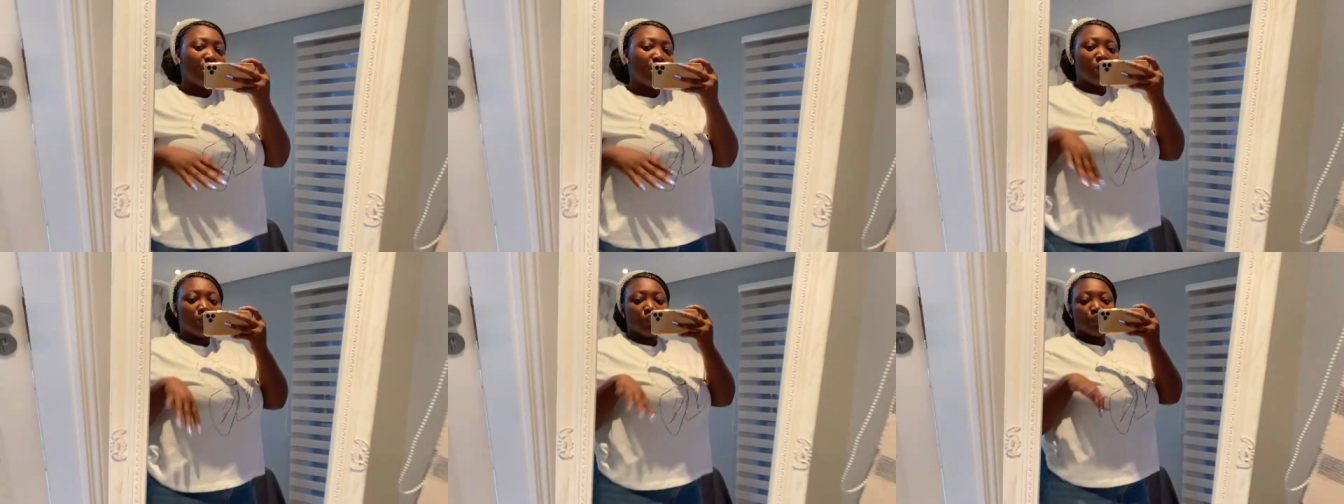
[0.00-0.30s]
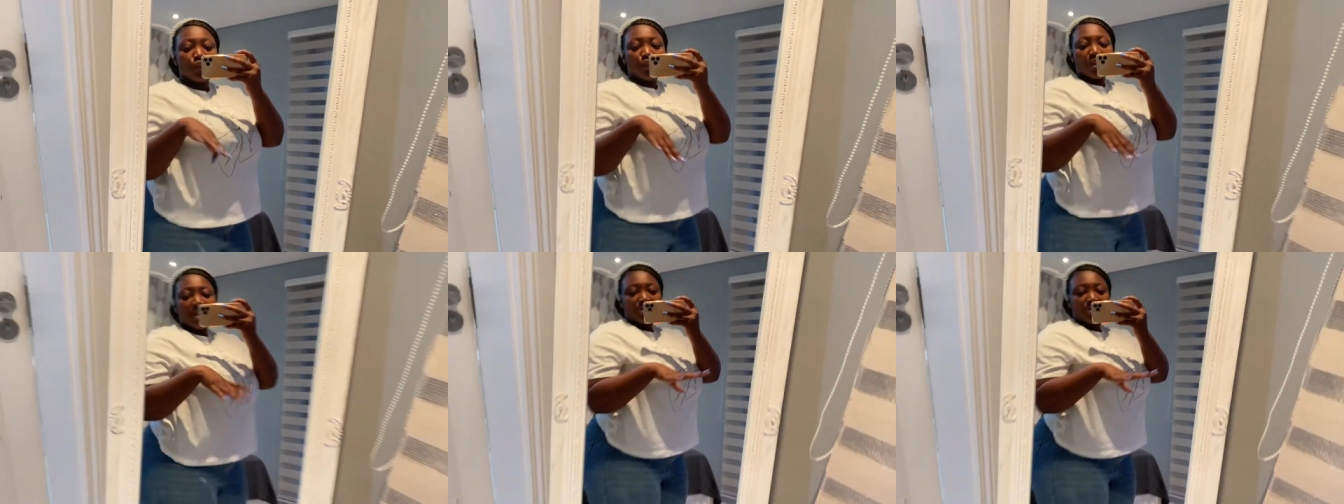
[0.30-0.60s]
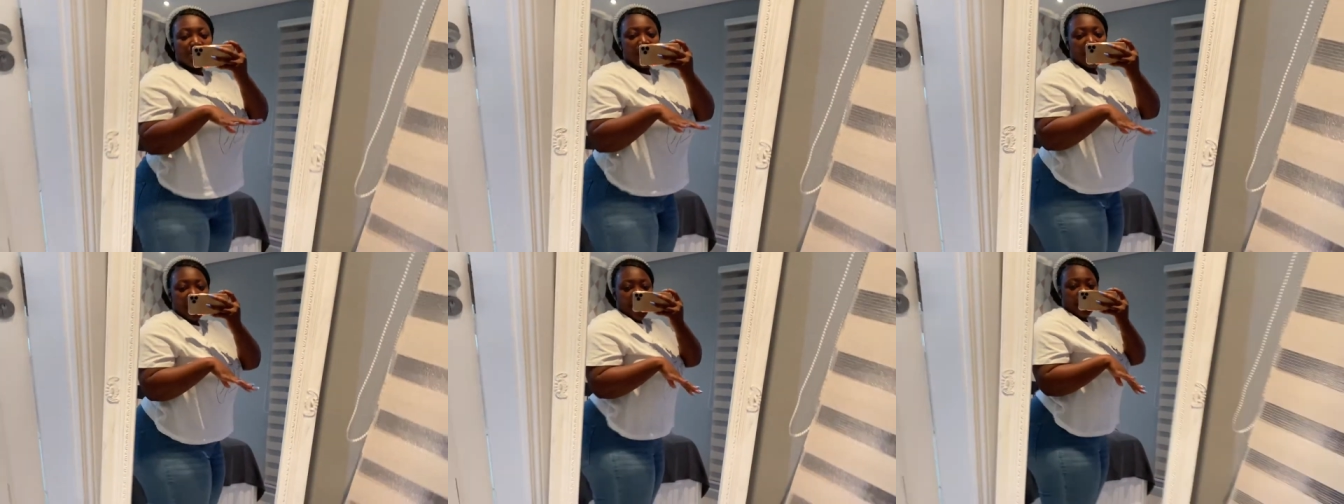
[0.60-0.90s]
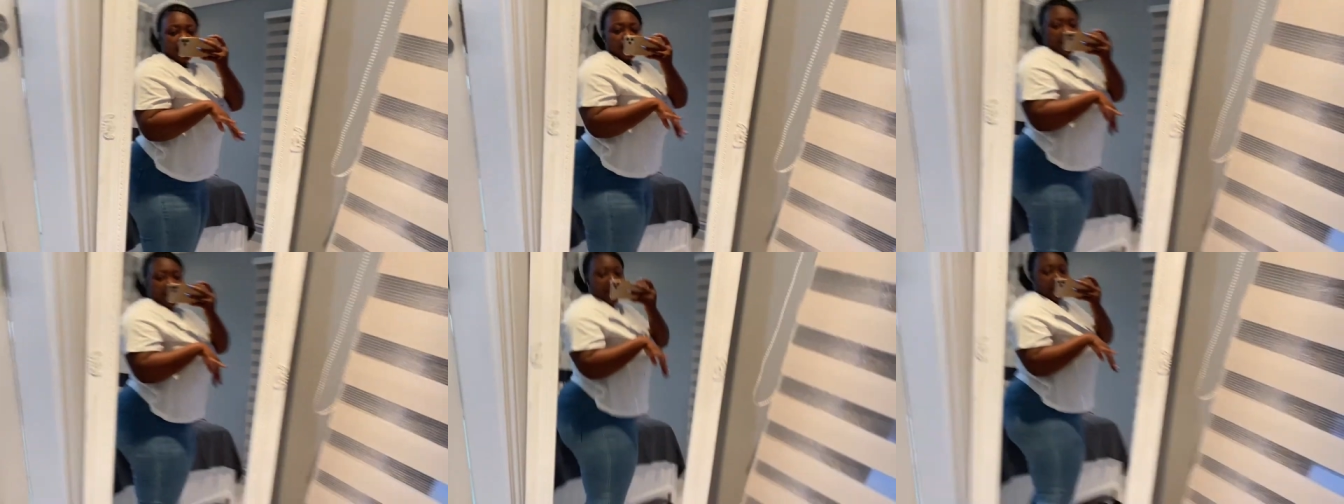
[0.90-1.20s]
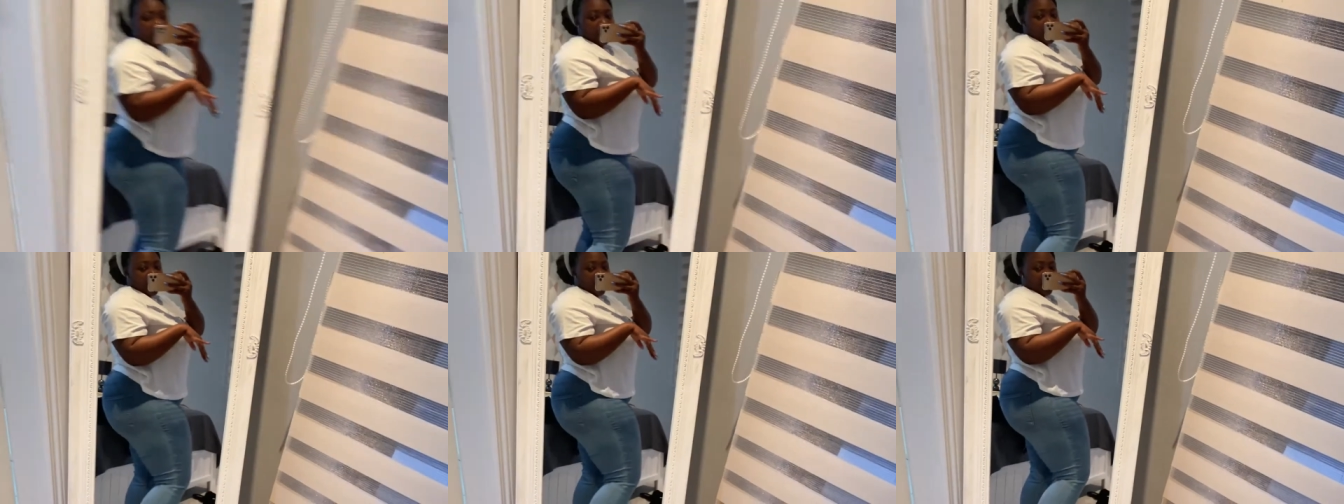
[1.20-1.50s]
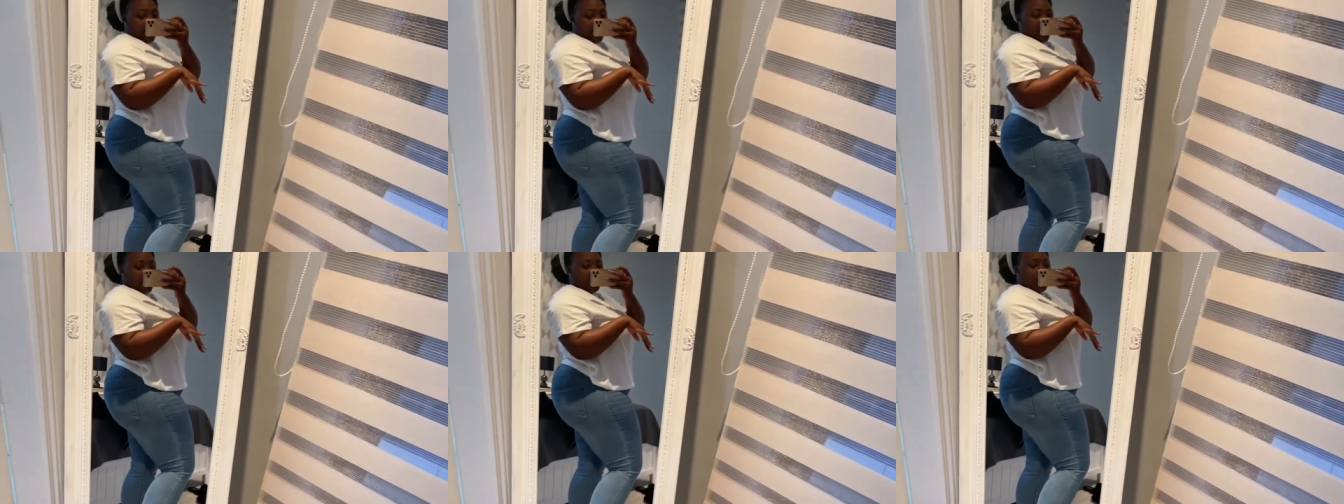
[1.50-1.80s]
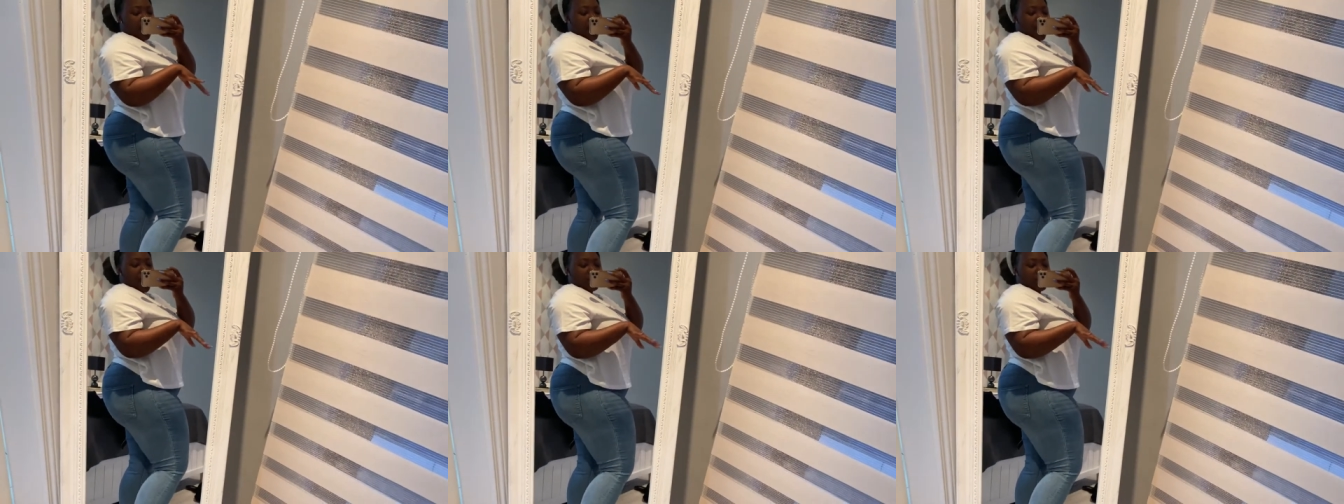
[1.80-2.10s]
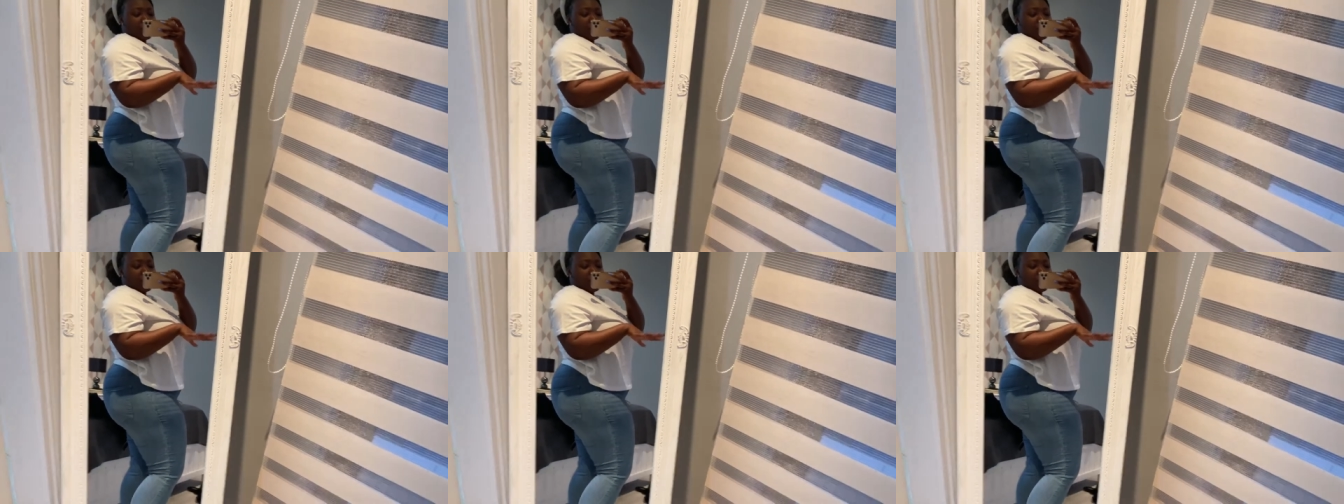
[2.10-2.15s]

so that's why i'm like laid back